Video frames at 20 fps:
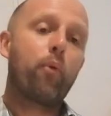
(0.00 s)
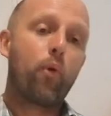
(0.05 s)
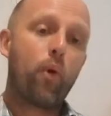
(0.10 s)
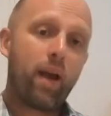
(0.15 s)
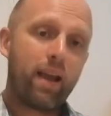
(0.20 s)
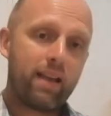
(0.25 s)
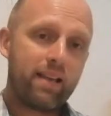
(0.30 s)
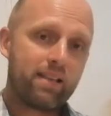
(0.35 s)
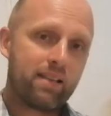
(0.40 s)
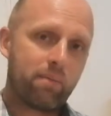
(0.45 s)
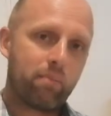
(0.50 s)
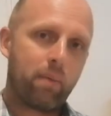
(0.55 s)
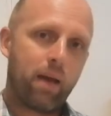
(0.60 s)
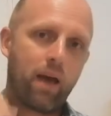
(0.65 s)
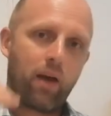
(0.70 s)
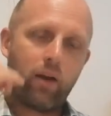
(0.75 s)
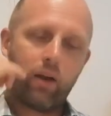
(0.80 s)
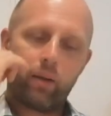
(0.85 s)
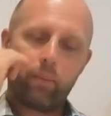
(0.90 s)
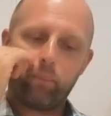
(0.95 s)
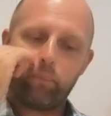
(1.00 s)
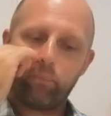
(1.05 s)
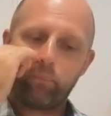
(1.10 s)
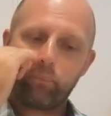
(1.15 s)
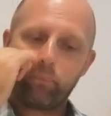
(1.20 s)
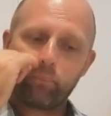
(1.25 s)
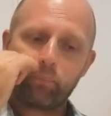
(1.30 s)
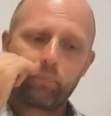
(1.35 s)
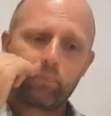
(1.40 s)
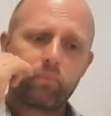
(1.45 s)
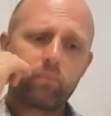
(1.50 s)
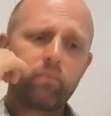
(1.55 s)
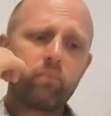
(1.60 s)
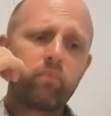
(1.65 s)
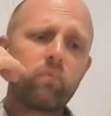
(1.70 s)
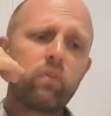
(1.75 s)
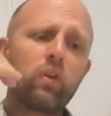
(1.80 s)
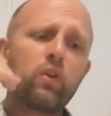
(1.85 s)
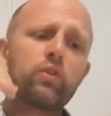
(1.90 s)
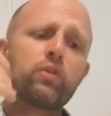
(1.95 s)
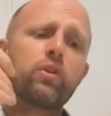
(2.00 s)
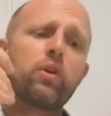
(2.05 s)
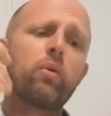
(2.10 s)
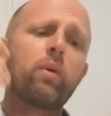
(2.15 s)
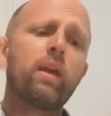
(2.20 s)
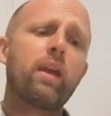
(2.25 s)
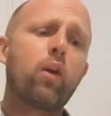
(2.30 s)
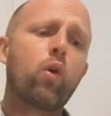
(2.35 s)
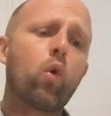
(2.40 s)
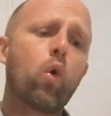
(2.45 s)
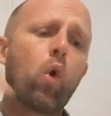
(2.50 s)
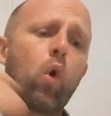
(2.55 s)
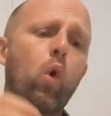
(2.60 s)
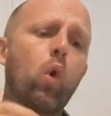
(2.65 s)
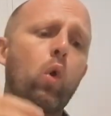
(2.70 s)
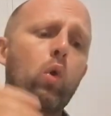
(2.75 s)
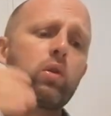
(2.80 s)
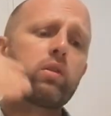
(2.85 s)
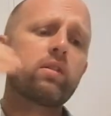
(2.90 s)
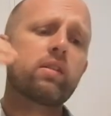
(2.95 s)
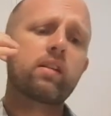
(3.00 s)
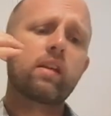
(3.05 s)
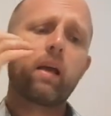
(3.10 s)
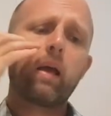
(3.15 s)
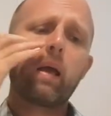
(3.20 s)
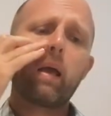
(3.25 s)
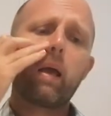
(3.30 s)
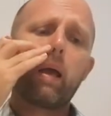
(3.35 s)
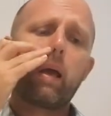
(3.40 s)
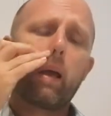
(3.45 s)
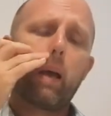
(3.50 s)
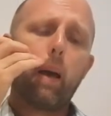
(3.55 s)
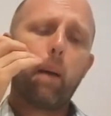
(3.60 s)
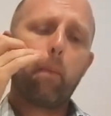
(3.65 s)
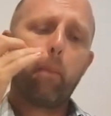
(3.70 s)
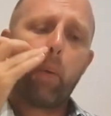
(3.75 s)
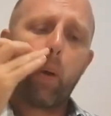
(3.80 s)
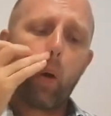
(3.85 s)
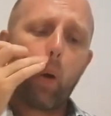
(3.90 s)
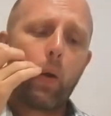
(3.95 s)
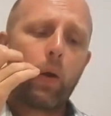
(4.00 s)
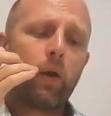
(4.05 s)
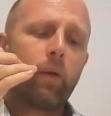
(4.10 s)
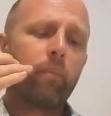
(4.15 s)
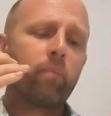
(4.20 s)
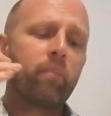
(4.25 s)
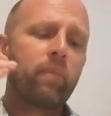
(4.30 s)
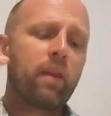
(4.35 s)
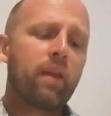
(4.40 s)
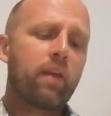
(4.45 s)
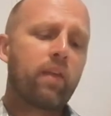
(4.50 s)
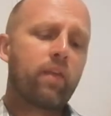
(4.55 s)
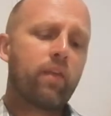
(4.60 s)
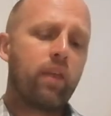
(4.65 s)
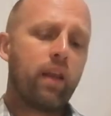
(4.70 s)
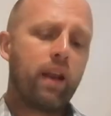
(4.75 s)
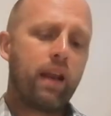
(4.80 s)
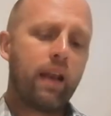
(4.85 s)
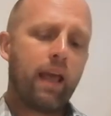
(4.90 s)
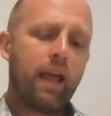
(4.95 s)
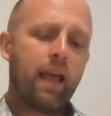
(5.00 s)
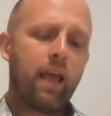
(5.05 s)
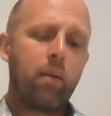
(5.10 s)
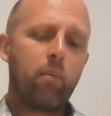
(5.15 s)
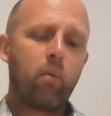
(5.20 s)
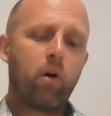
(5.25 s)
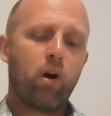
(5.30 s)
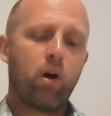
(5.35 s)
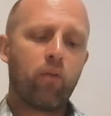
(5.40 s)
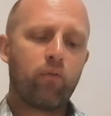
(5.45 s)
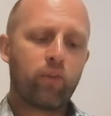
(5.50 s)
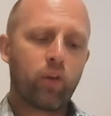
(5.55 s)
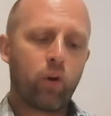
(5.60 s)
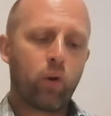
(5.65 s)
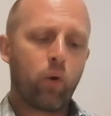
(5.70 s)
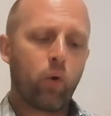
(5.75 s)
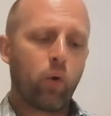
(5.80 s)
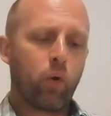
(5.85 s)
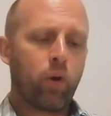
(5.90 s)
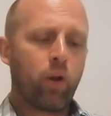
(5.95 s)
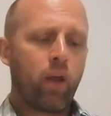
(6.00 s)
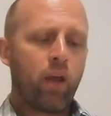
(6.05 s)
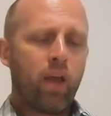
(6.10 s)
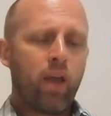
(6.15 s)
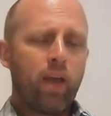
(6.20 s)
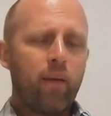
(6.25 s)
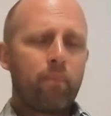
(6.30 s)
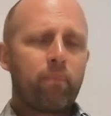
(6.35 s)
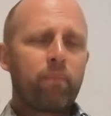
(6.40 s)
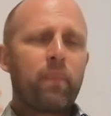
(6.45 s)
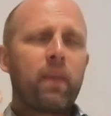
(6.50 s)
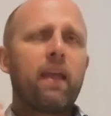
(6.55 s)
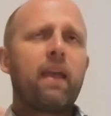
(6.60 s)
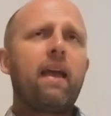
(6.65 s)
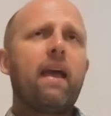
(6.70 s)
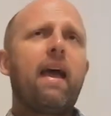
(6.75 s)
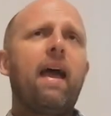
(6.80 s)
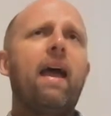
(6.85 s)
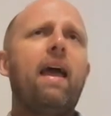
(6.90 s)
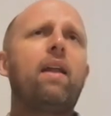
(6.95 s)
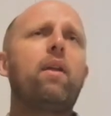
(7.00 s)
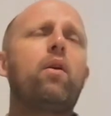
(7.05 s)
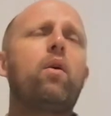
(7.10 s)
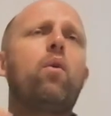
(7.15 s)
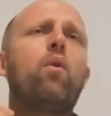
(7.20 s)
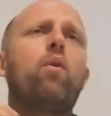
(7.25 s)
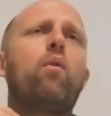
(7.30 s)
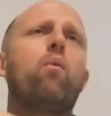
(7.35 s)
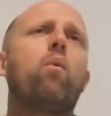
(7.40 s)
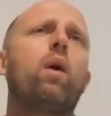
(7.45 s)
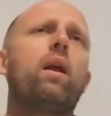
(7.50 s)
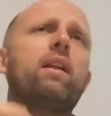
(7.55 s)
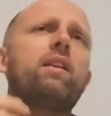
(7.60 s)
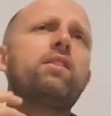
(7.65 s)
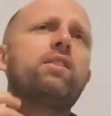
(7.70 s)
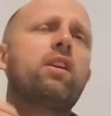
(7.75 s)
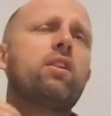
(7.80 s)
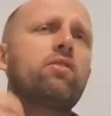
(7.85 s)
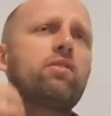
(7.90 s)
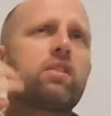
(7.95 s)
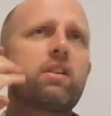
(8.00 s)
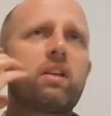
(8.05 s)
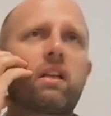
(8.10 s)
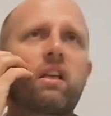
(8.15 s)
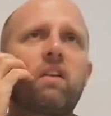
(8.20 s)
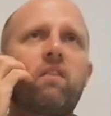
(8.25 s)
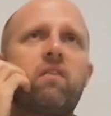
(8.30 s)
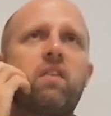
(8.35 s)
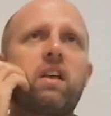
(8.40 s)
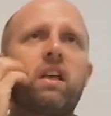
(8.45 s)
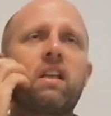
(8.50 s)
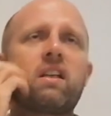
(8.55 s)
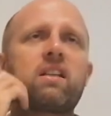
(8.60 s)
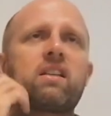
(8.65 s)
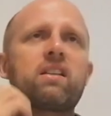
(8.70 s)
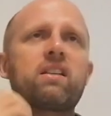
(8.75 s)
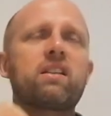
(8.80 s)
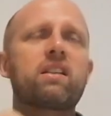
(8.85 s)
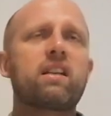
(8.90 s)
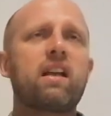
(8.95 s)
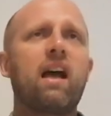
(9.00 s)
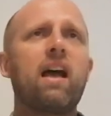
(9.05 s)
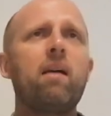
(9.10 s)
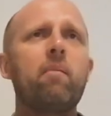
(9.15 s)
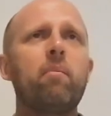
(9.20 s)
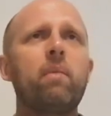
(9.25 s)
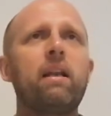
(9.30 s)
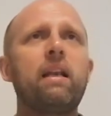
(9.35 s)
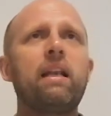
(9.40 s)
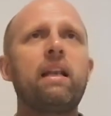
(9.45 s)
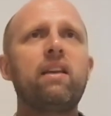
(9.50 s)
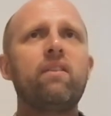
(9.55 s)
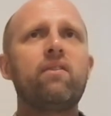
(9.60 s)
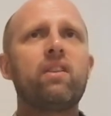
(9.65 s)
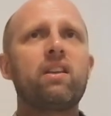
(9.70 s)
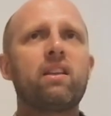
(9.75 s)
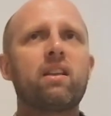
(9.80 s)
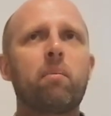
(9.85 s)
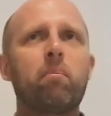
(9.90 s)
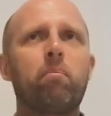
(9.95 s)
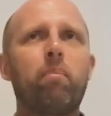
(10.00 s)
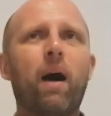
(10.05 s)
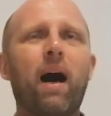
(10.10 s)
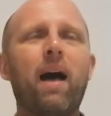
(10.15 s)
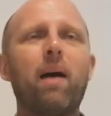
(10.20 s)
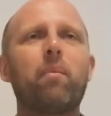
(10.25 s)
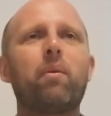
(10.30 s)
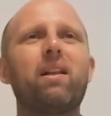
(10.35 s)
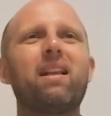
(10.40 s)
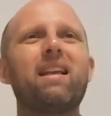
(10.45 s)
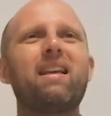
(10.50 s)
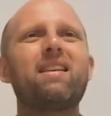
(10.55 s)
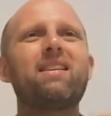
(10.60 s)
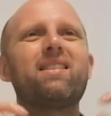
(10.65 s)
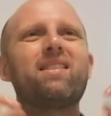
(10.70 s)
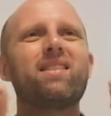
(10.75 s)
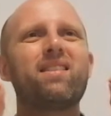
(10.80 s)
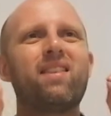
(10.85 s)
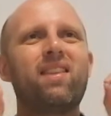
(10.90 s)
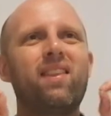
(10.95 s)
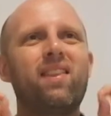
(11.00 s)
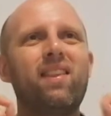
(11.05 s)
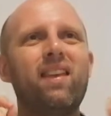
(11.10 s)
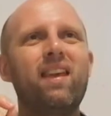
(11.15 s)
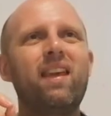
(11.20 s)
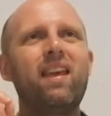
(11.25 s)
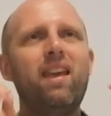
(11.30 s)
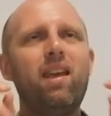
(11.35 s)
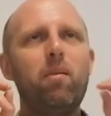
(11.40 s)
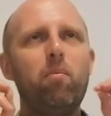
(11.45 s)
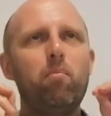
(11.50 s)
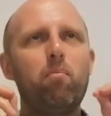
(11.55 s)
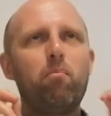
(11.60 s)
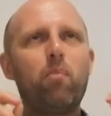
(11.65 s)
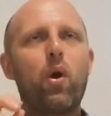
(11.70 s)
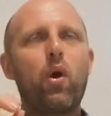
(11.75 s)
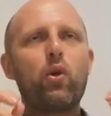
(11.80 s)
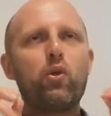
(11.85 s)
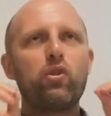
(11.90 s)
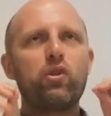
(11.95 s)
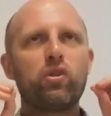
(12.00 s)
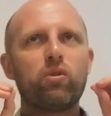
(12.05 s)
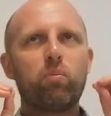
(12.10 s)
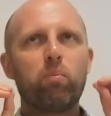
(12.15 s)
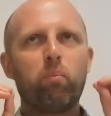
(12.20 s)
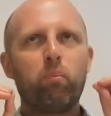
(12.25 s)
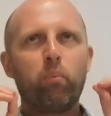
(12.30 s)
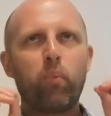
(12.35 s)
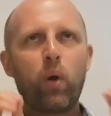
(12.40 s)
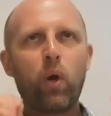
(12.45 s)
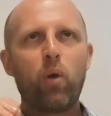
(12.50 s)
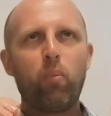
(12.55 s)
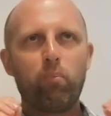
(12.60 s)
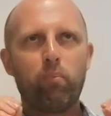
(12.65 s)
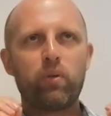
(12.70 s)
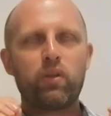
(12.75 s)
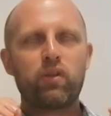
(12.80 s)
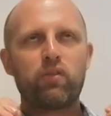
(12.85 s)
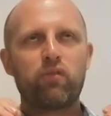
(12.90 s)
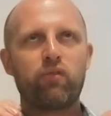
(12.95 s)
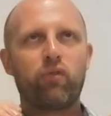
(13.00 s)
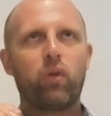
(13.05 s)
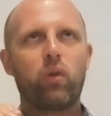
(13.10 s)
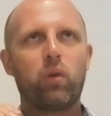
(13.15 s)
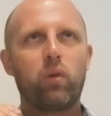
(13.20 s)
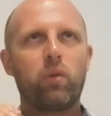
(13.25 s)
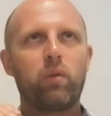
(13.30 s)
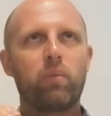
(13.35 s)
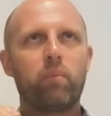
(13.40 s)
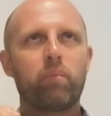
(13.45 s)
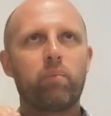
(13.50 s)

prays about it. So he calls upon the name of the Lord. And what is so significant is, is I believe that the Bible is the most purposeful